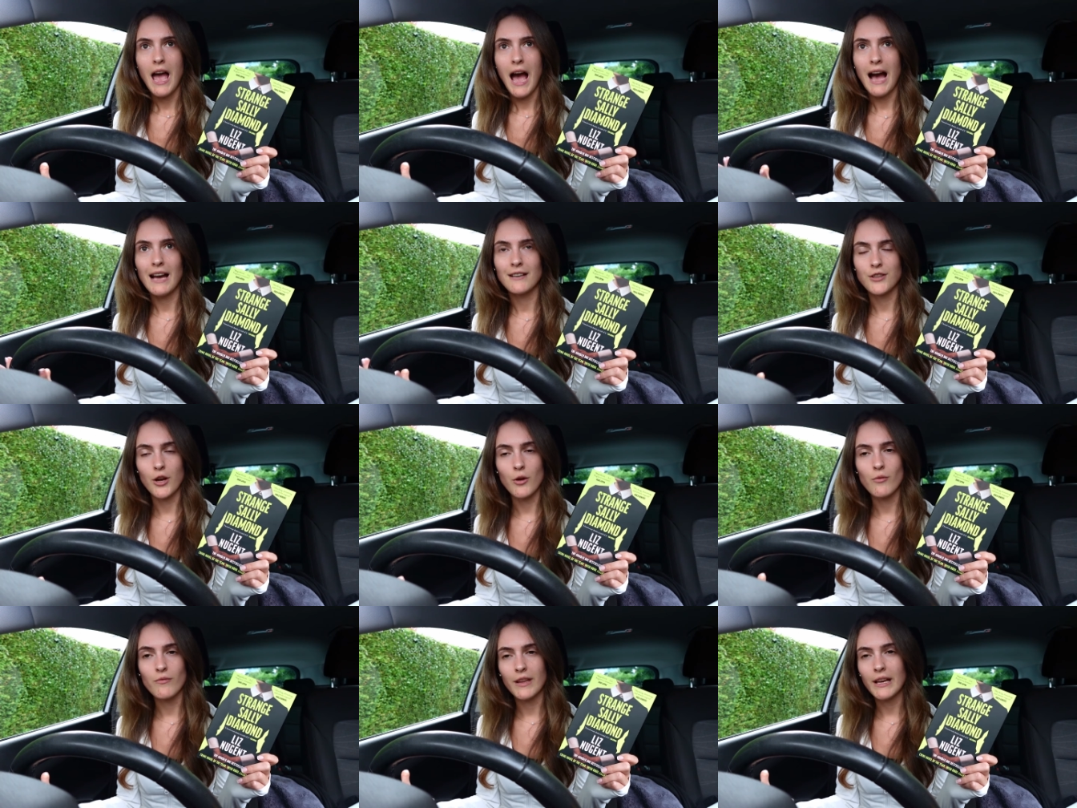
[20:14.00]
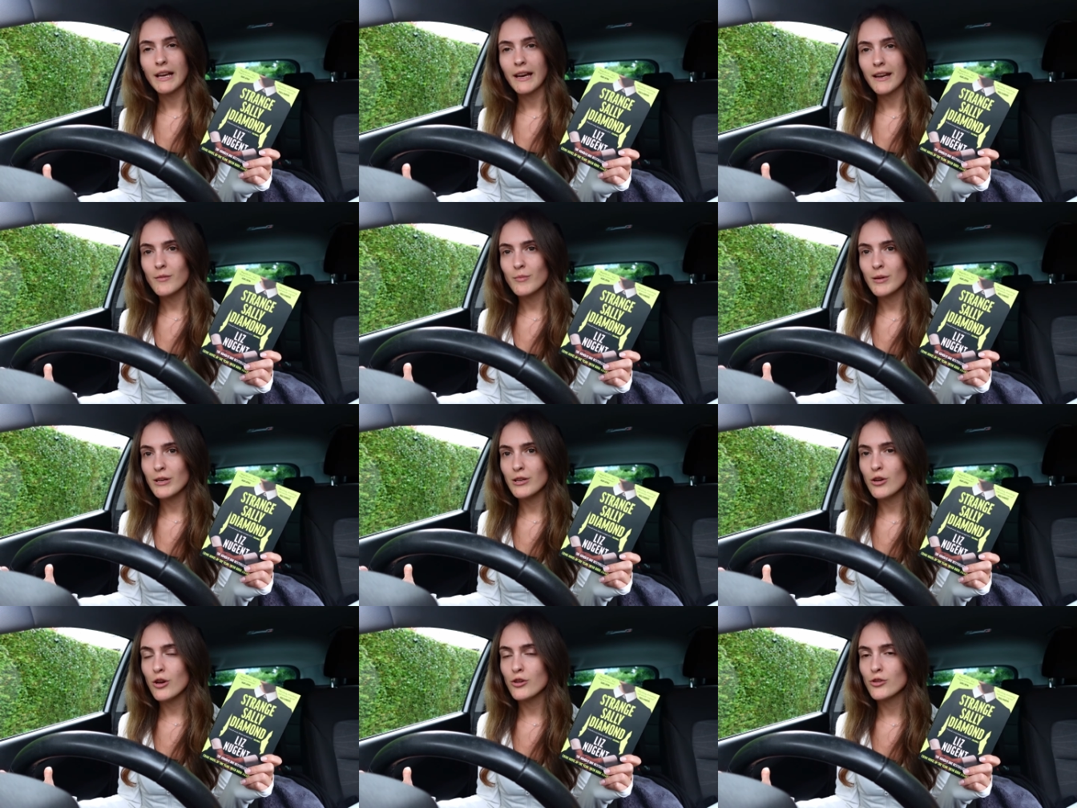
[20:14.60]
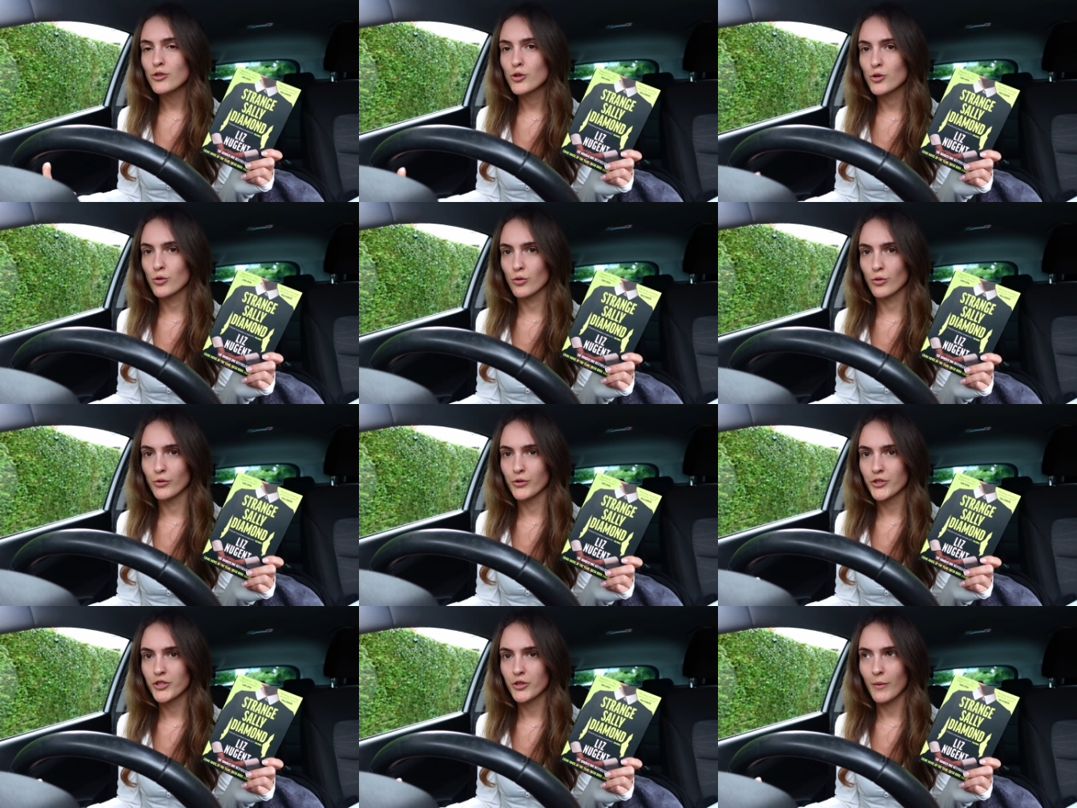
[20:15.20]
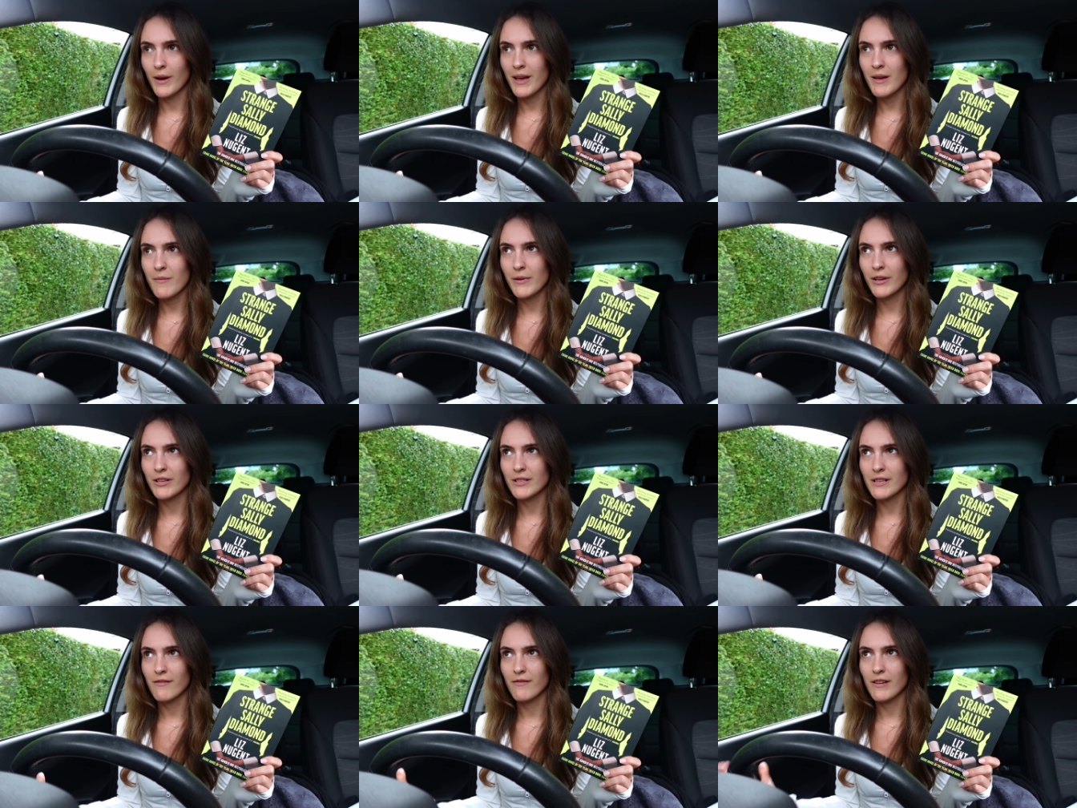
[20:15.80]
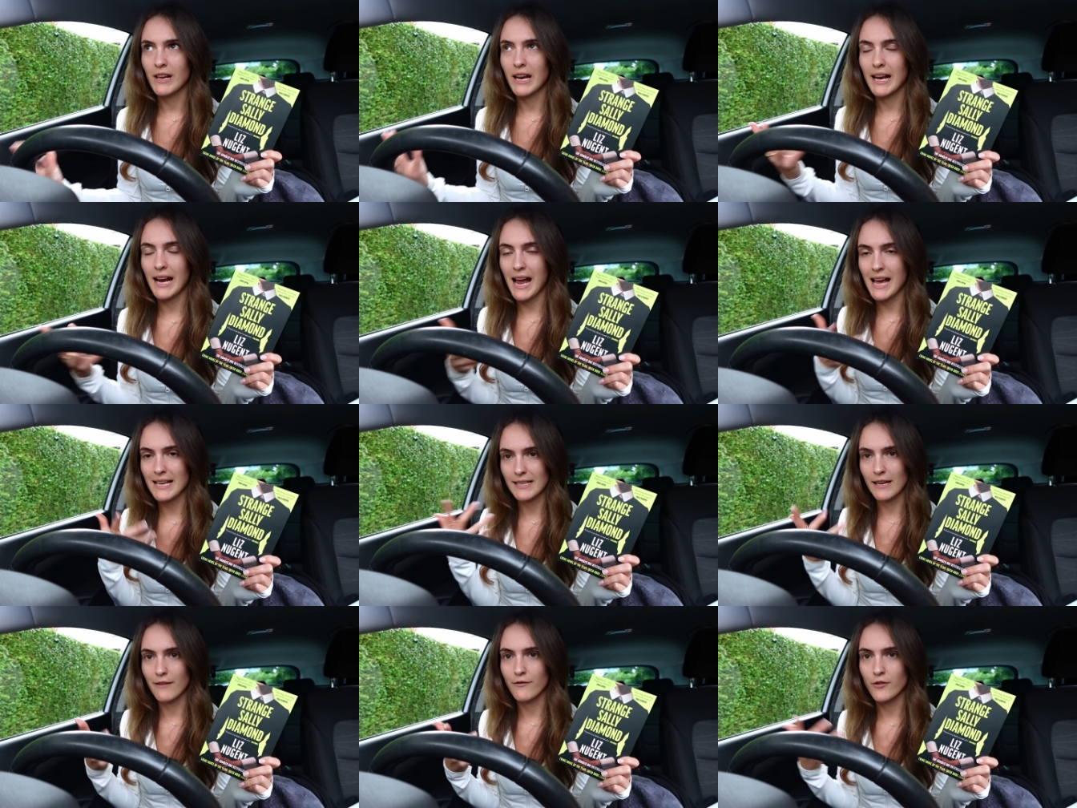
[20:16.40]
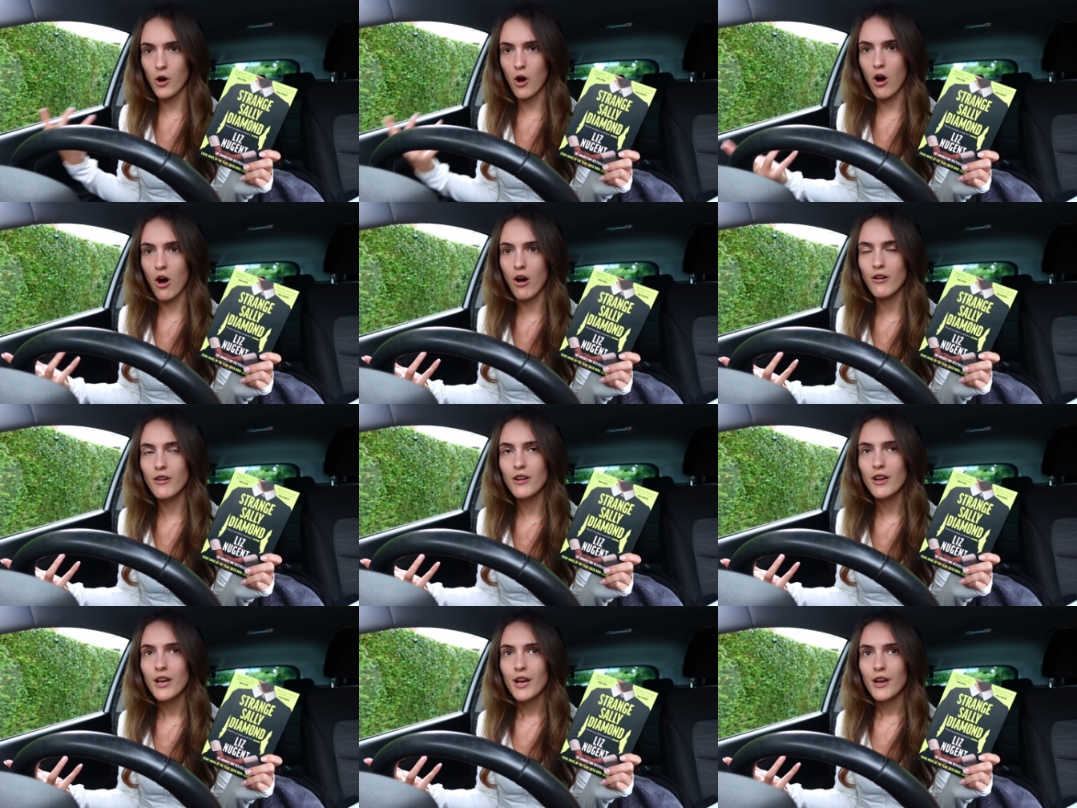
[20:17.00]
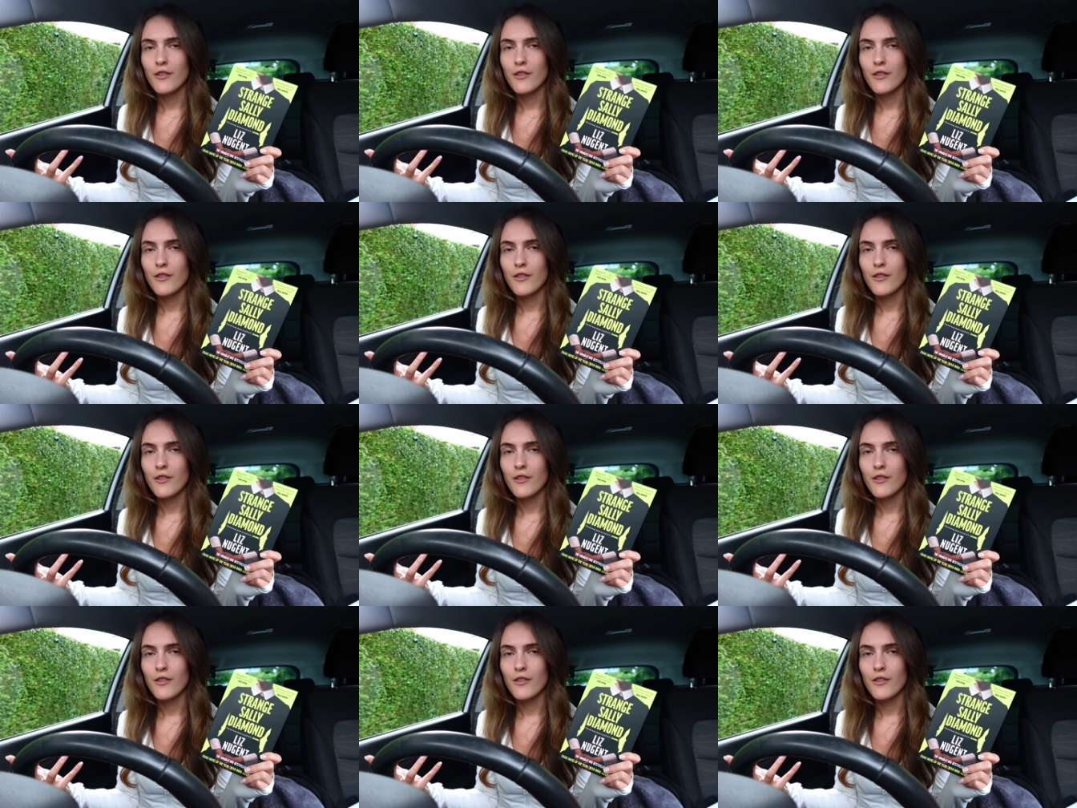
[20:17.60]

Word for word: I don't think I'd have been as drawn to it because I feel like as I've gone,